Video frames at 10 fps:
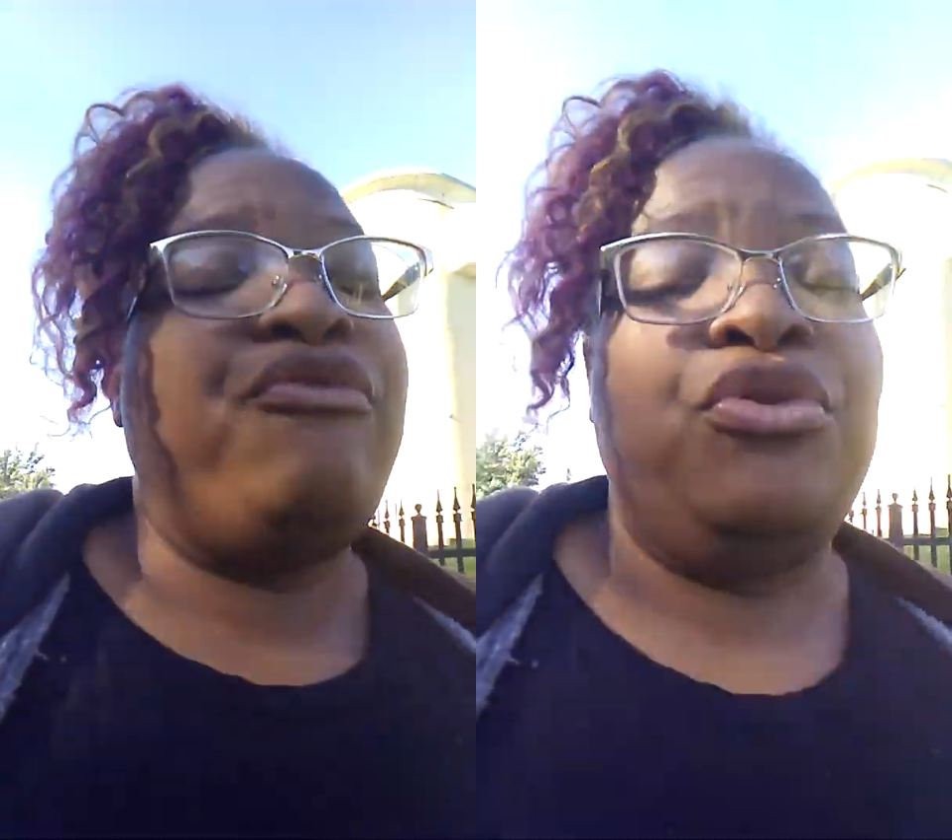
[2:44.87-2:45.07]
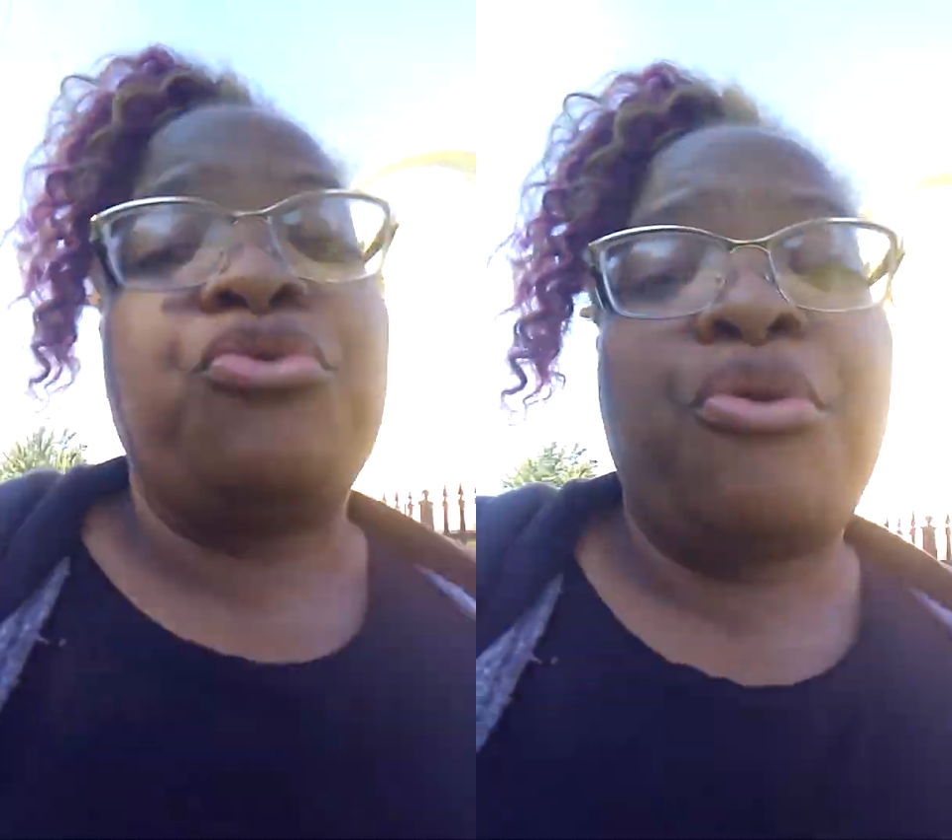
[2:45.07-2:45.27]

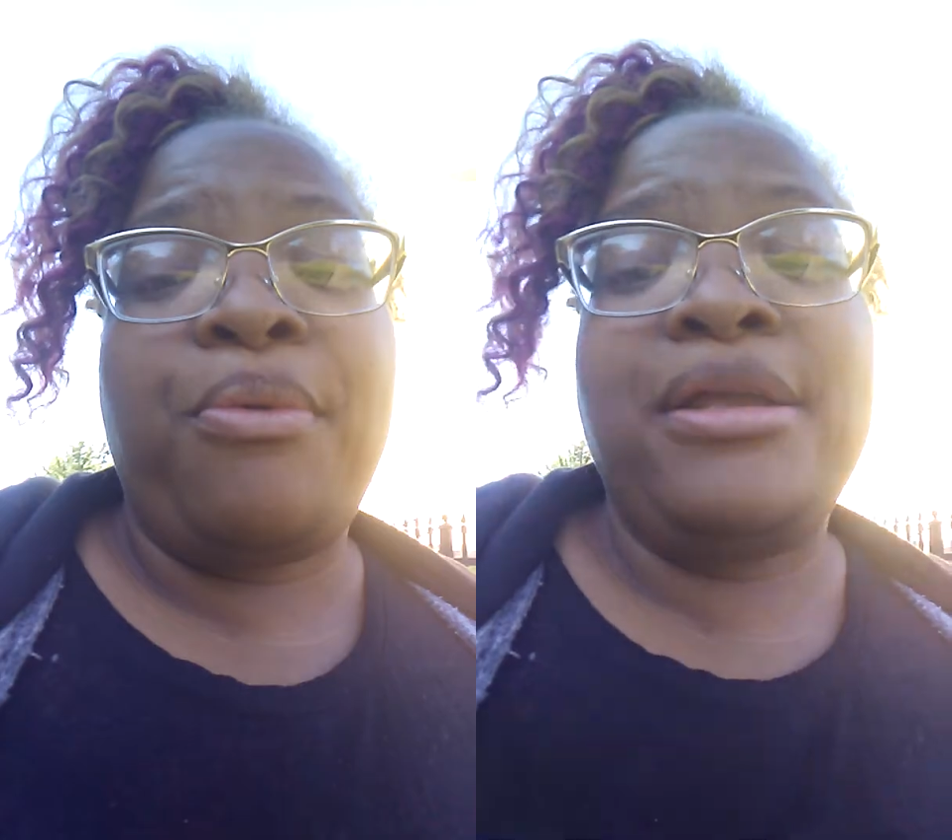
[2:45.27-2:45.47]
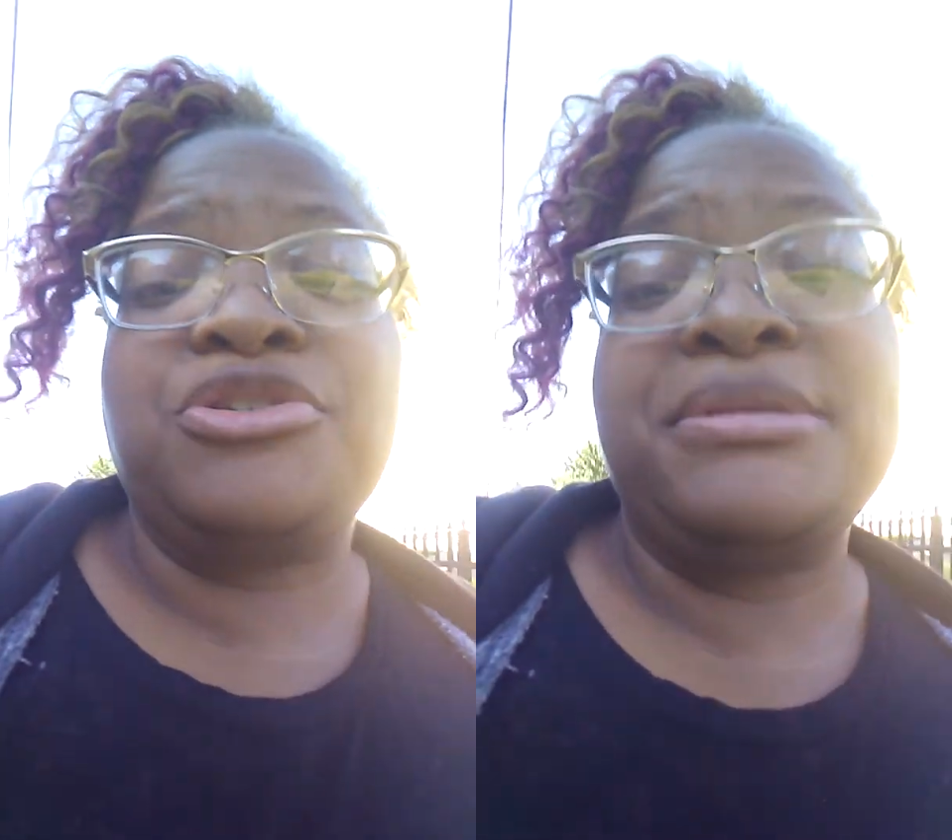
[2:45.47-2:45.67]
Funeral
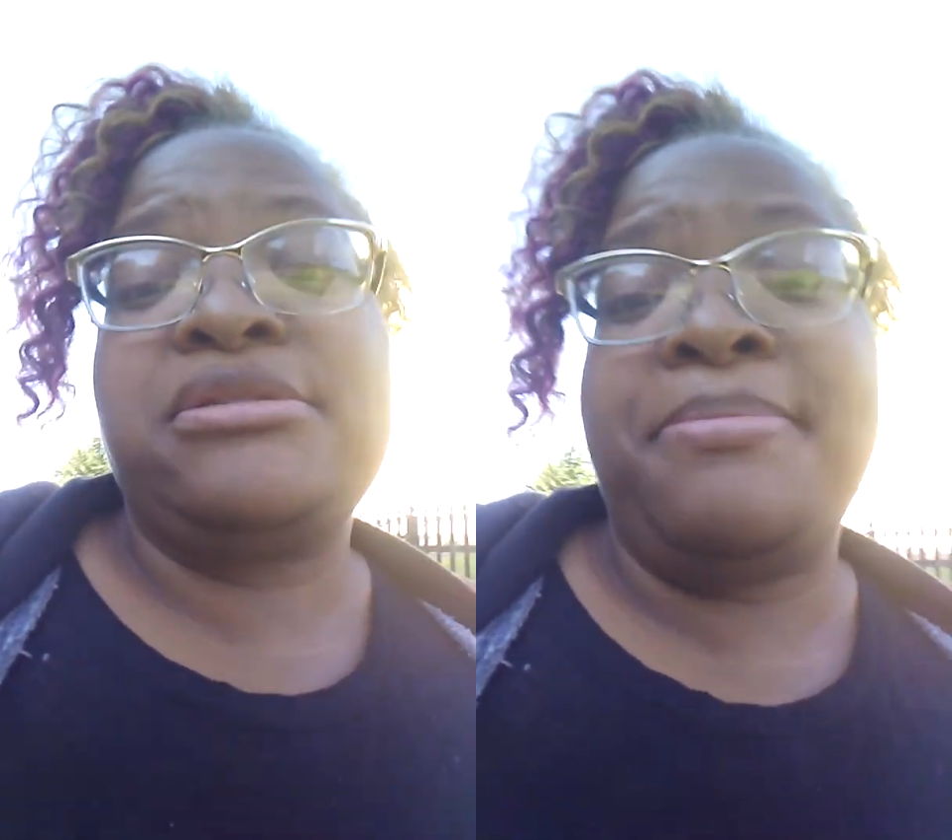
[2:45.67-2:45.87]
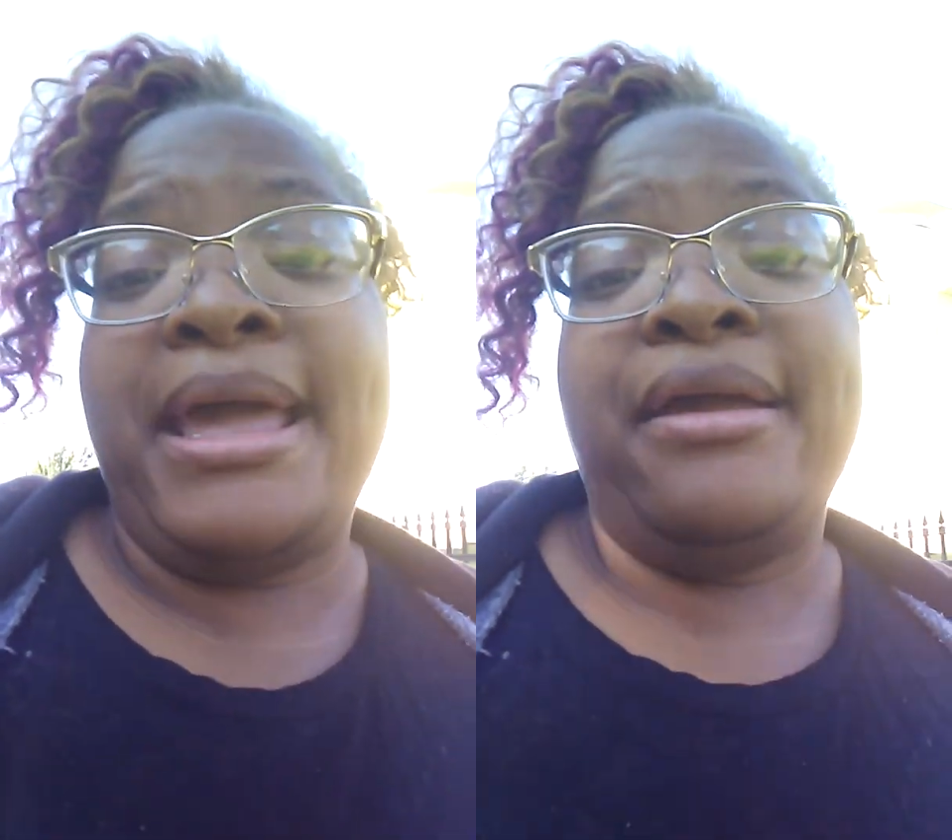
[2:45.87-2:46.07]

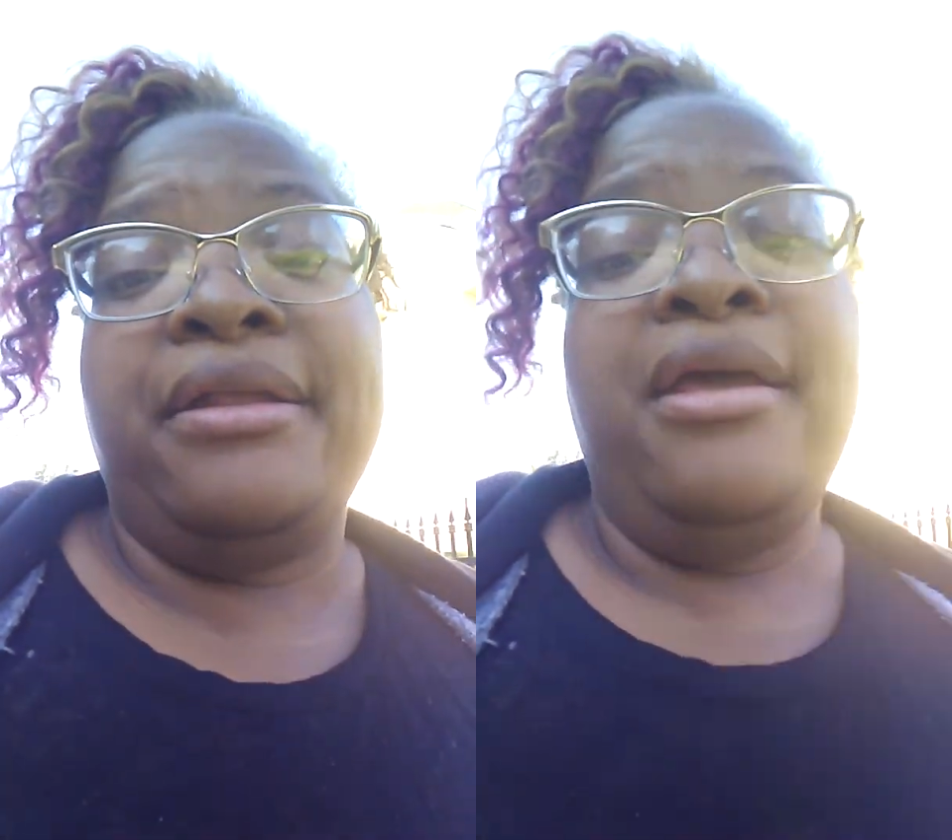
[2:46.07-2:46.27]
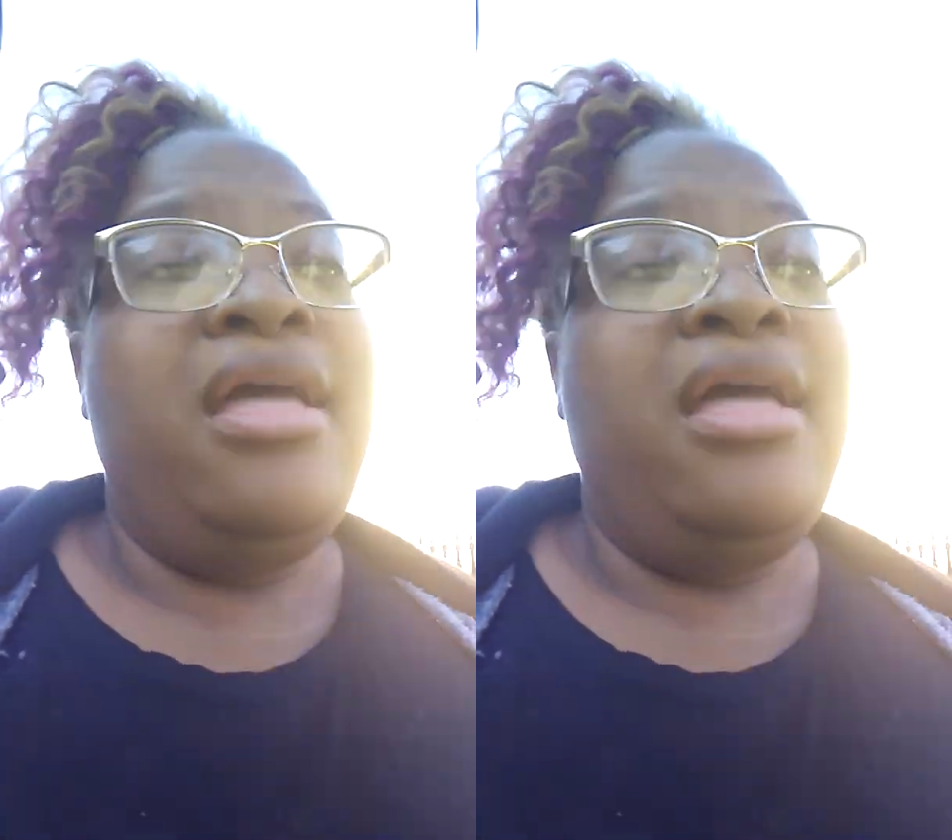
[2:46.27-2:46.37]
arrangements made.